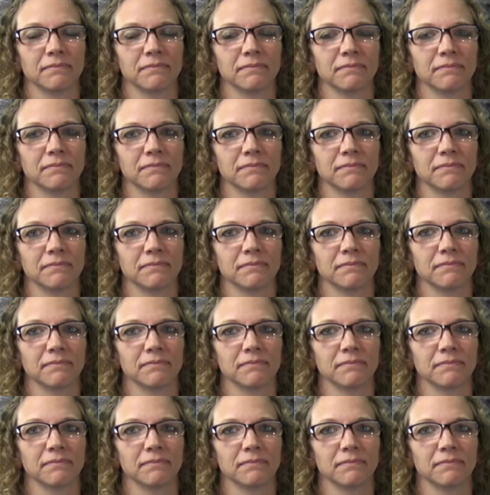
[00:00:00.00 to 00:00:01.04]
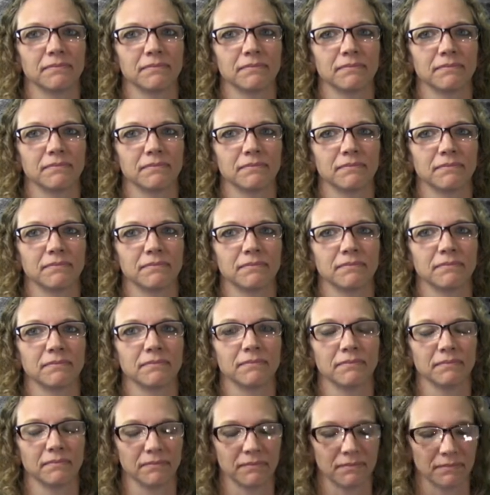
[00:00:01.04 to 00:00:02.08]

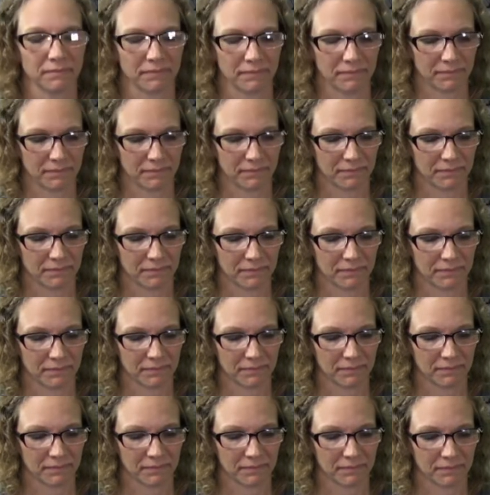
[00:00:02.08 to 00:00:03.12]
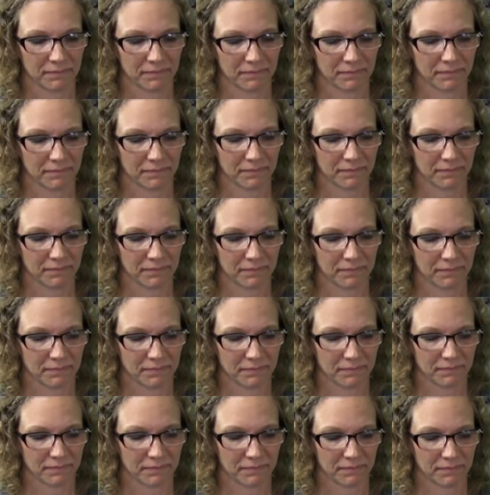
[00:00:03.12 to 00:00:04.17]

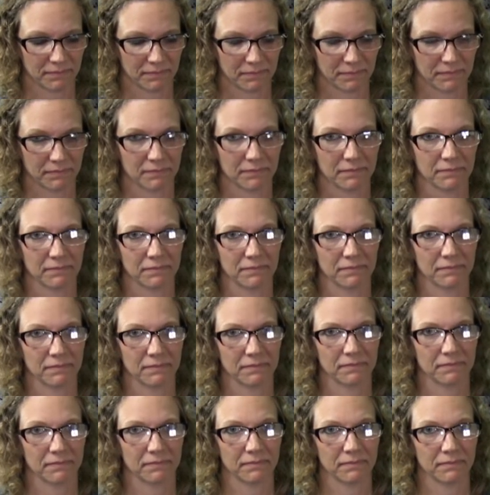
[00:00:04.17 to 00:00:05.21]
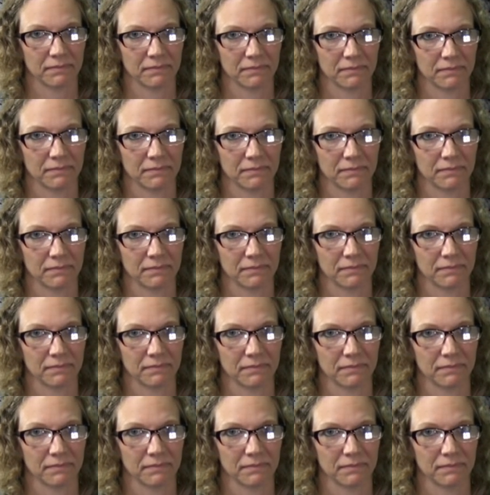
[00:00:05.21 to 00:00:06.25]

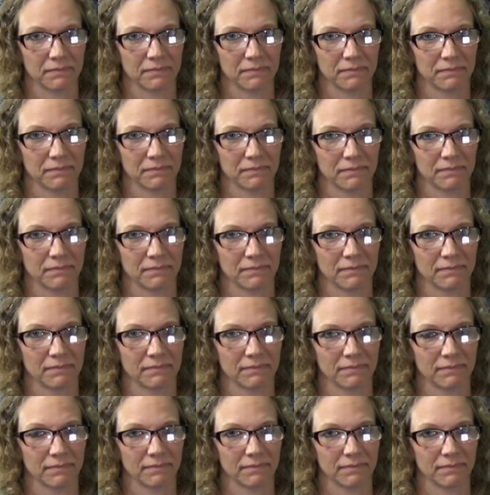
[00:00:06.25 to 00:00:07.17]
(not speaking)